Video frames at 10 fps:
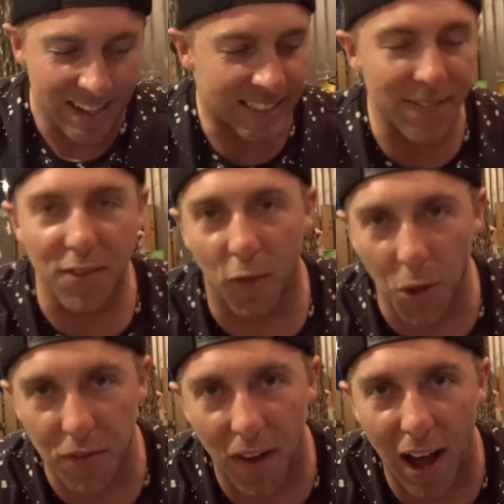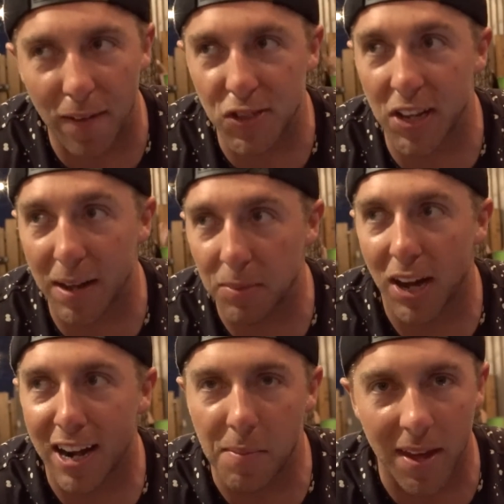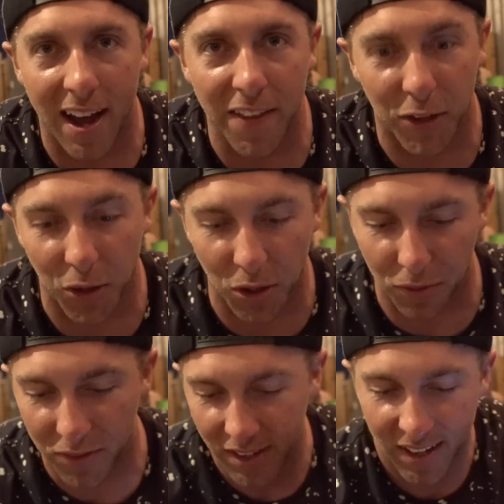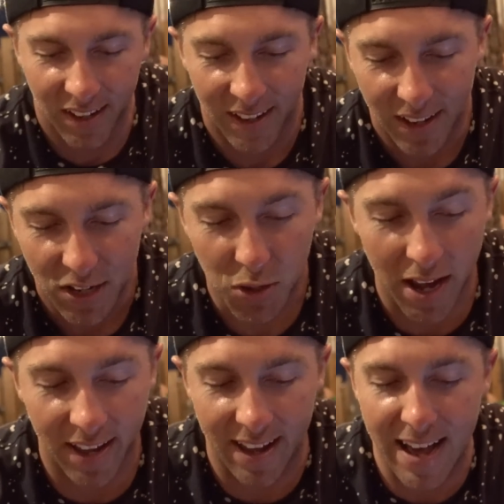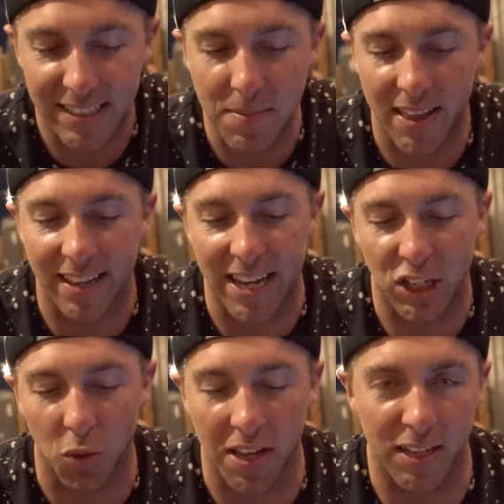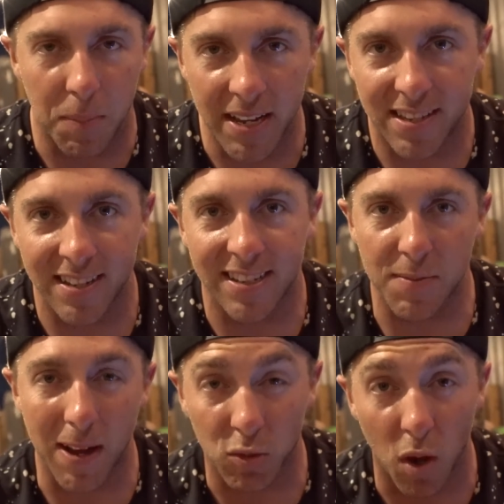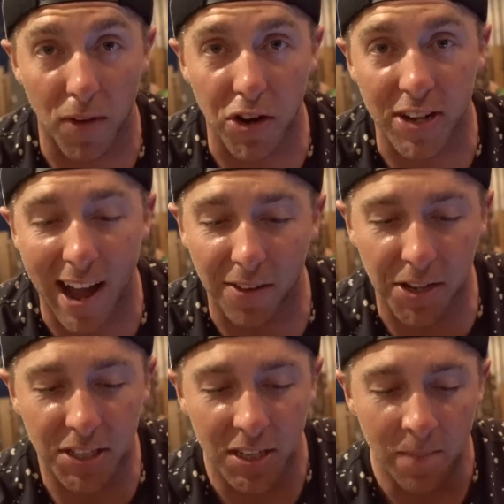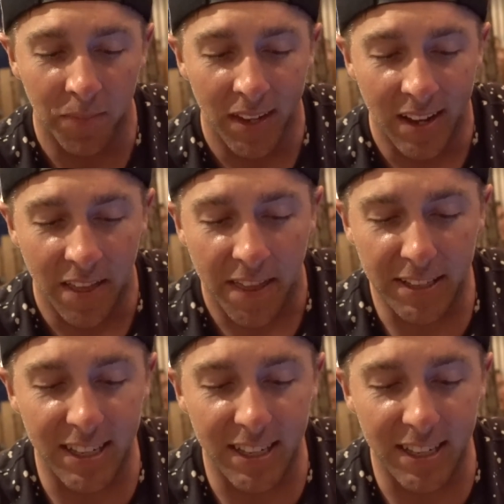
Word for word: 745, so like I'm kind of behind the curve. So I estimate that each one of these pizzas is about 1,200 calories. This